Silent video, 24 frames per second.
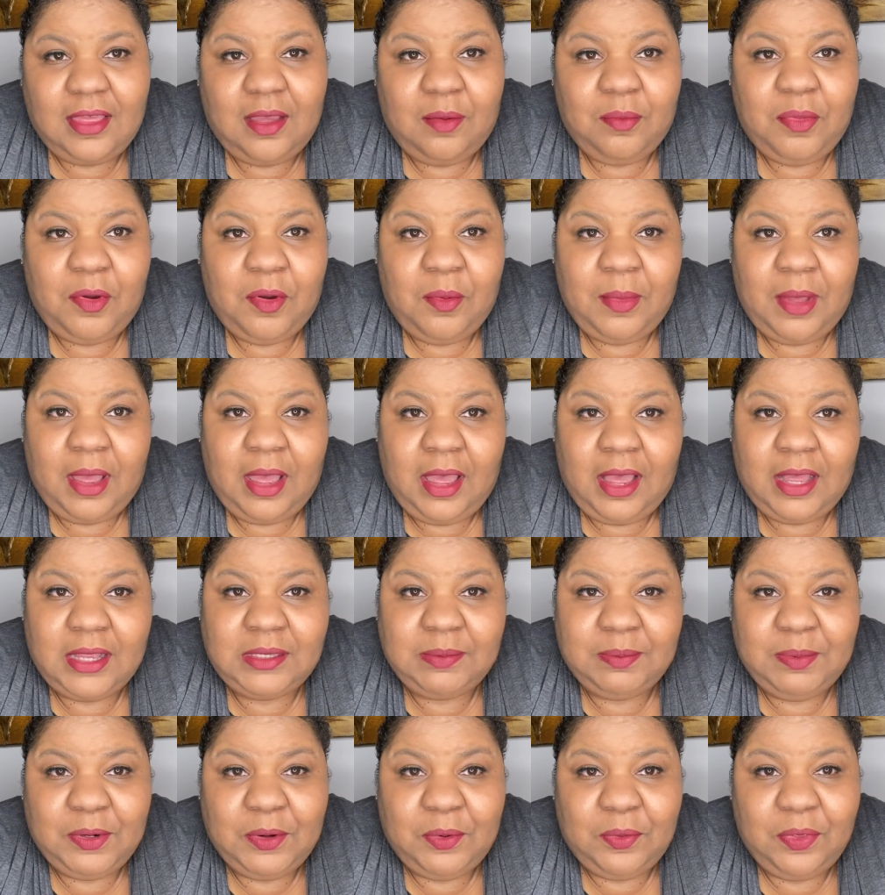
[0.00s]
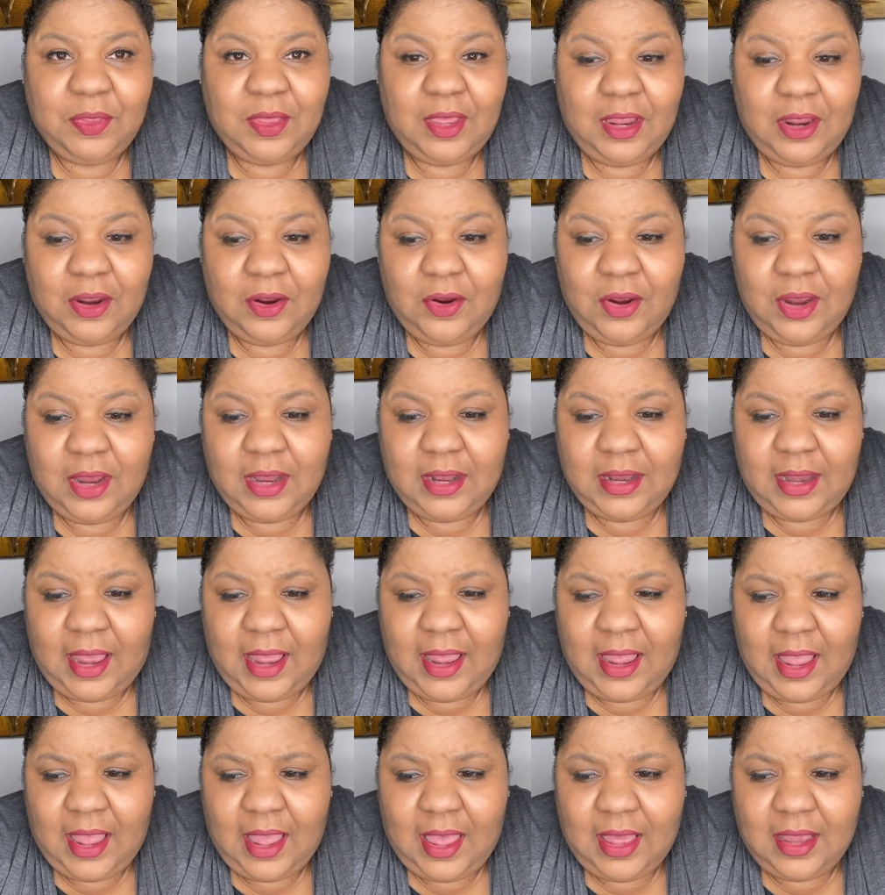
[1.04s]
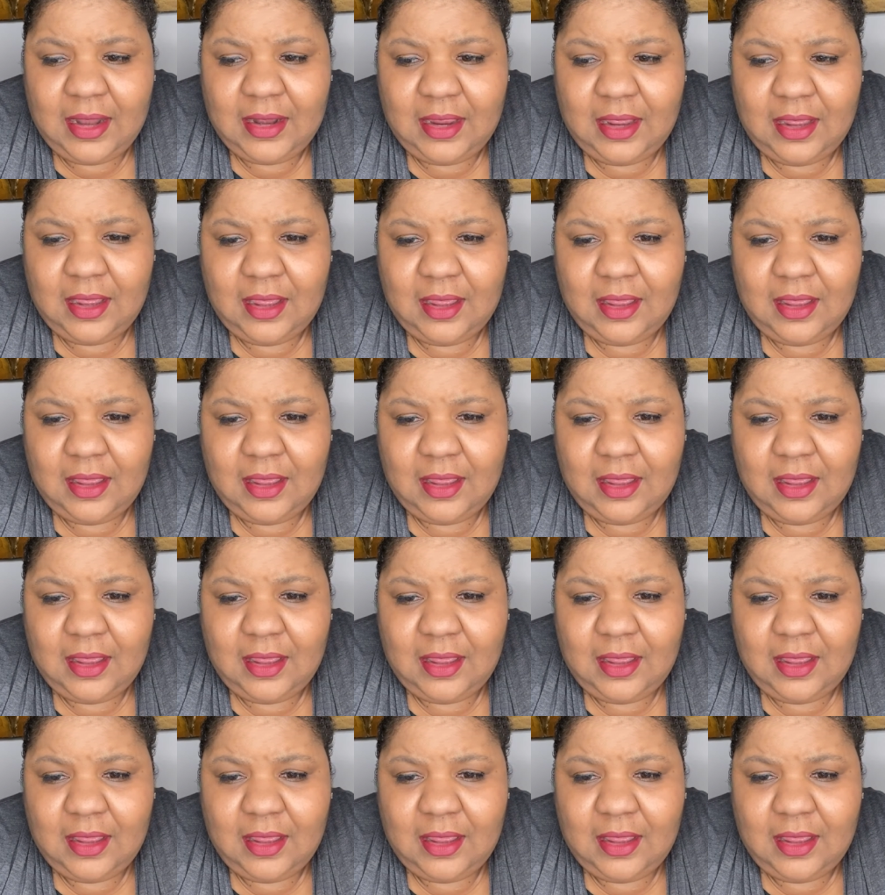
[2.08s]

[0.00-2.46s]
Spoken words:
the Beaumont Hospital there, and I had